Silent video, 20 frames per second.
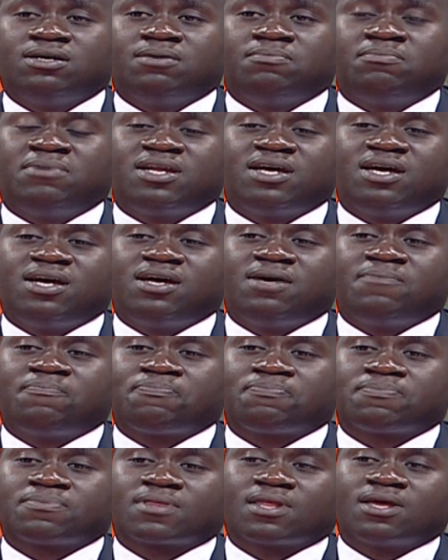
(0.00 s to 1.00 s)
But um,
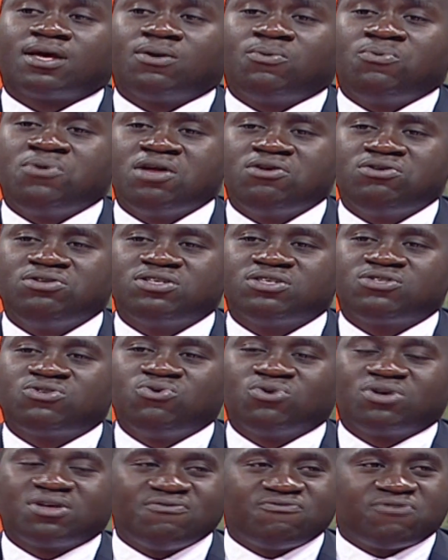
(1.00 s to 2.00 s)
we are not just
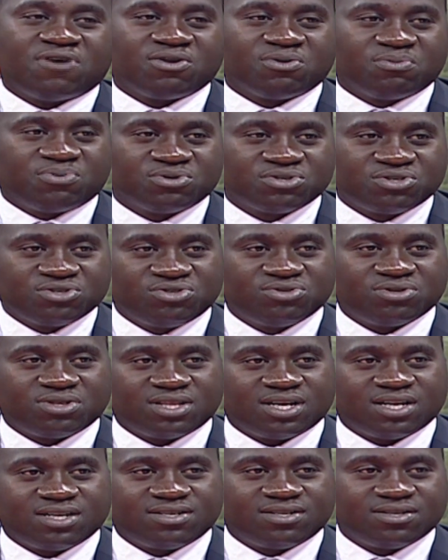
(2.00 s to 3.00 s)
looking for an opposition
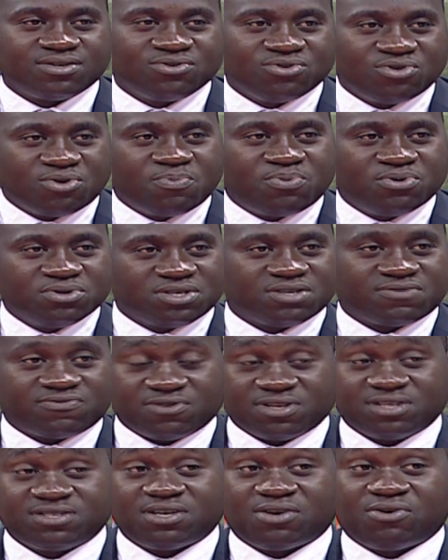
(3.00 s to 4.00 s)
that you know opposes for
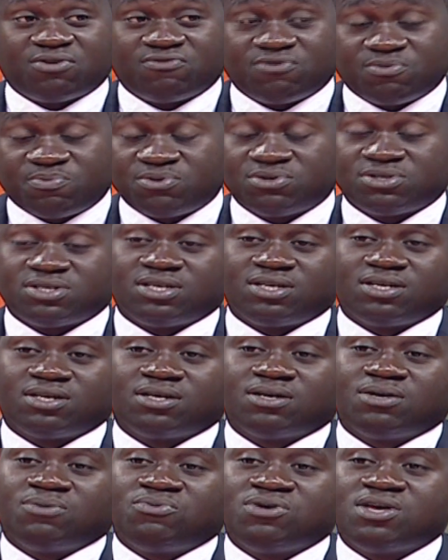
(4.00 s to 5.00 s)
the sake of opposing.
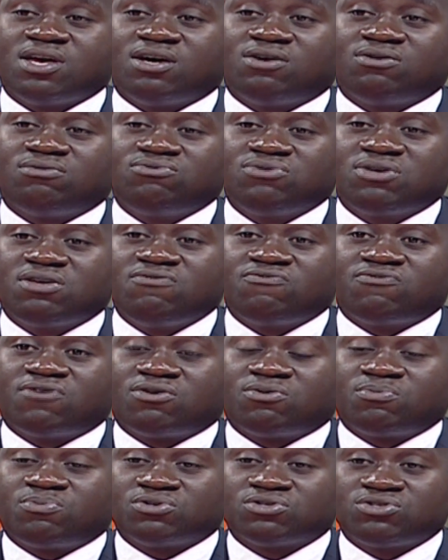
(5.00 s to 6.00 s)
We are looking for an
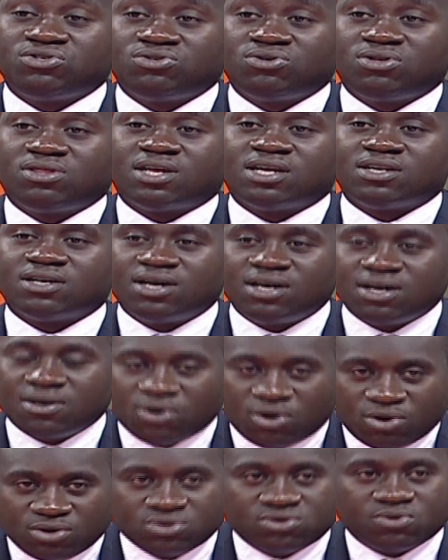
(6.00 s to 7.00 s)
opposition that
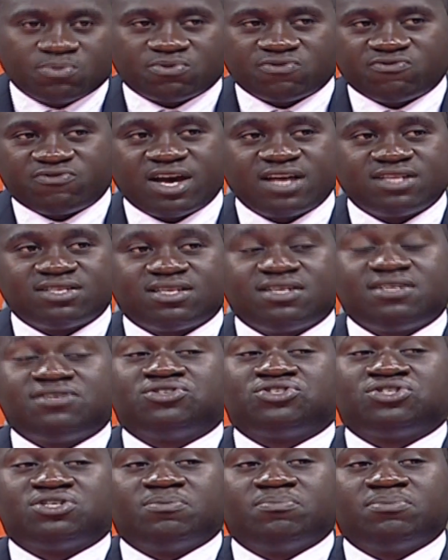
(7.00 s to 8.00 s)
also provides
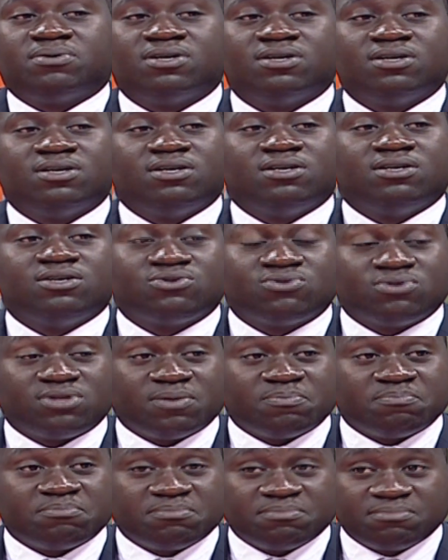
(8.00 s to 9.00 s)
leadership to
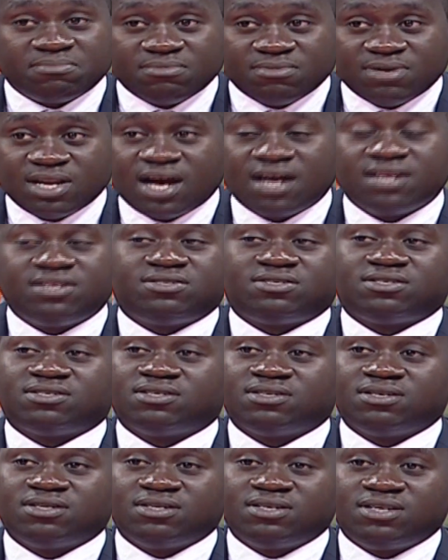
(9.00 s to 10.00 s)
the large
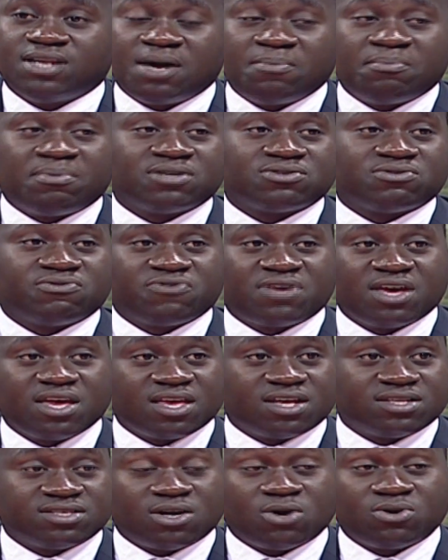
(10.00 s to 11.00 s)
numbers of
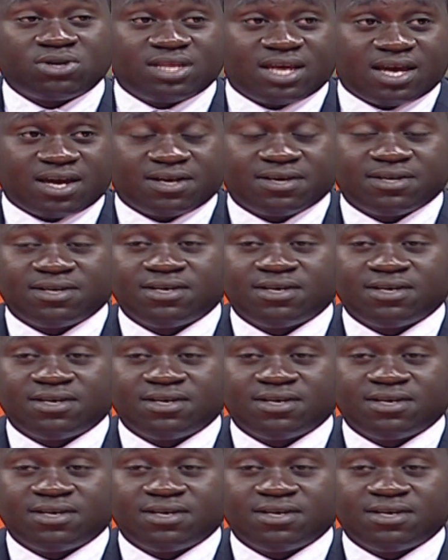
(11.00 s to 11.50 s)
Kenyans out there.